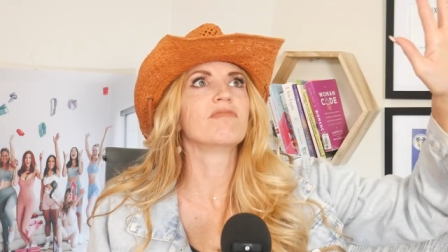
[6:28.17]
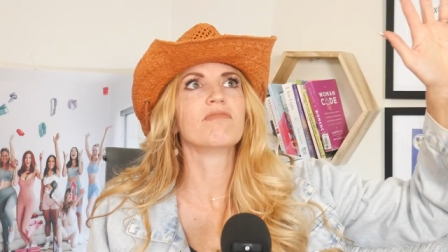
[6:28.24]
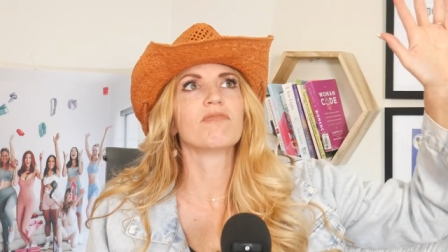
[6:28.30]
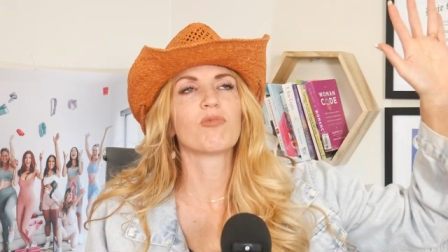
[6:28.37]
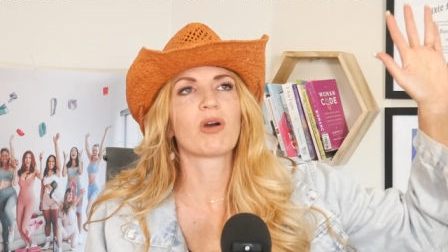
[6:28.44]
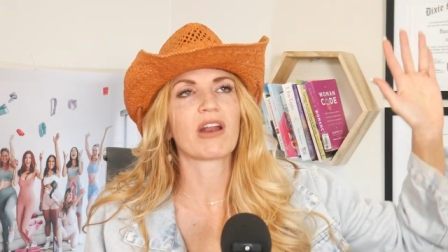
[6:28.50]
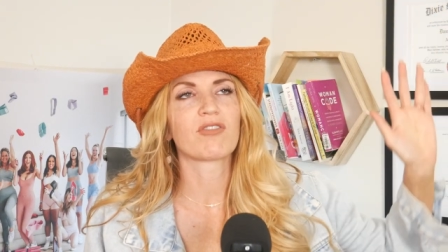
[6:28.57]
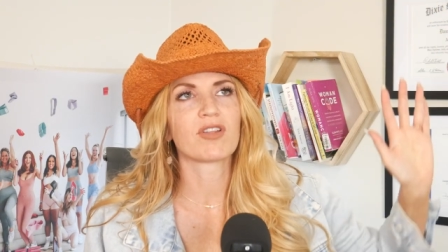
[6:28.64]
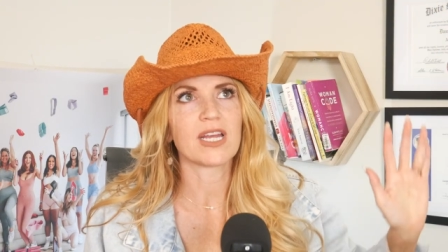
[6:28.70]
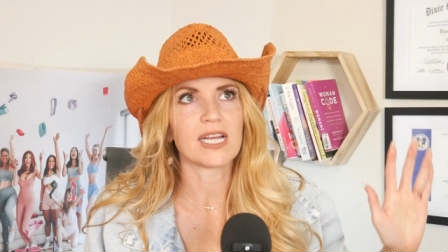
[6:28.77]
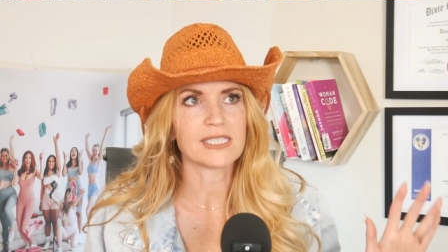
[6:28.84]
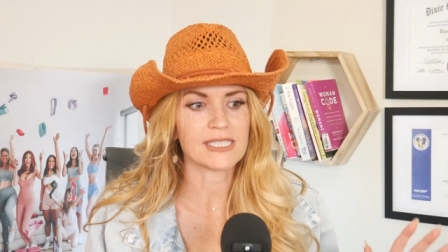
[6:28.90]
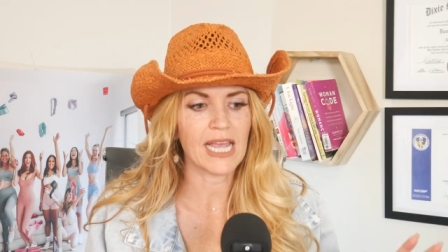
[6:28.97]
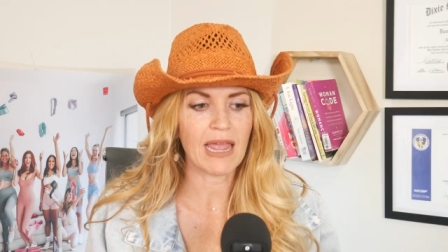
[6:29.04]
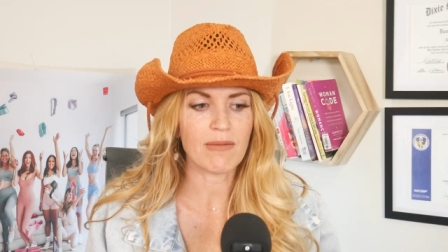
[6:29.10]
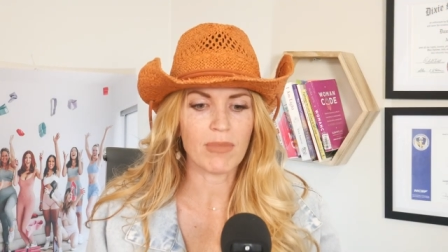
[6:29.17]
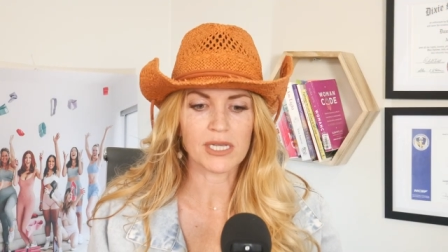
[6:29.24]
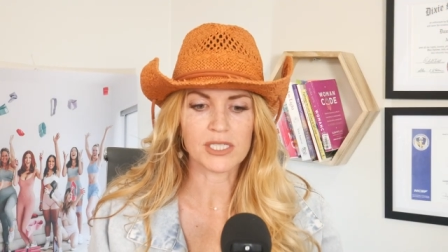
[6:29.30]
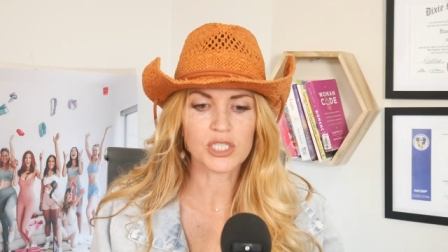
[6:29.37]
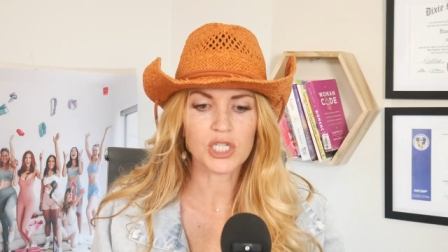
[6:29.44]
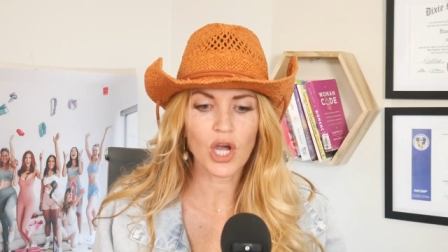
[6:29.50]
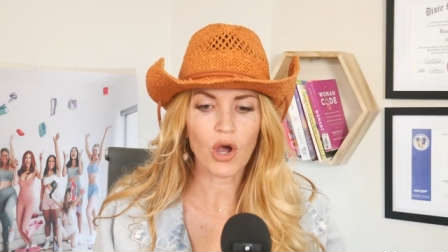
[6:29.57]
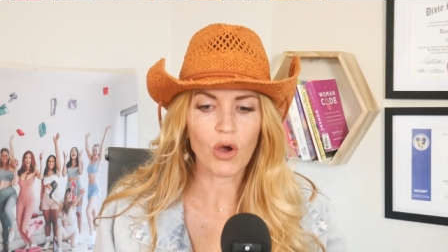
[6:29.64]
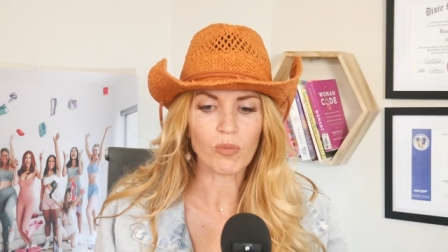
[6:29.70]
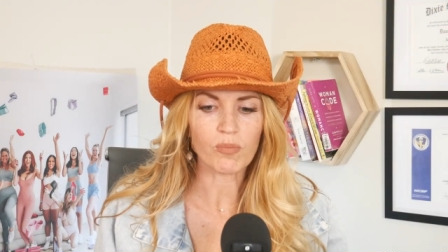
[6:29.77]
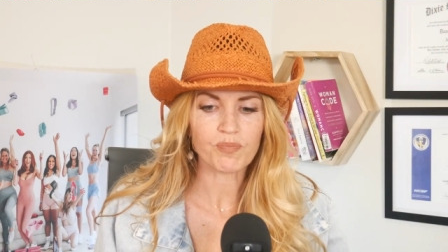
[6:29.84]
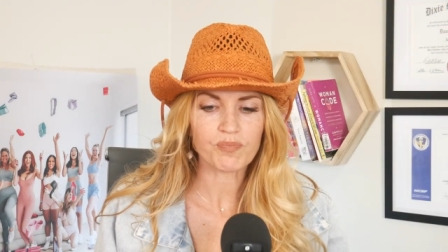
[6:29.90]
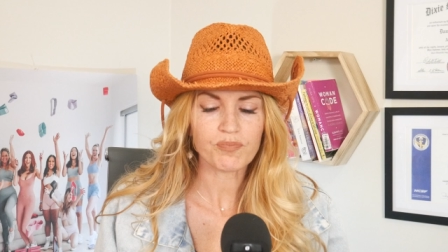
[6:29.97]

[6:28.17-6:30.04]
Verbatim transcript: whatever they say must go.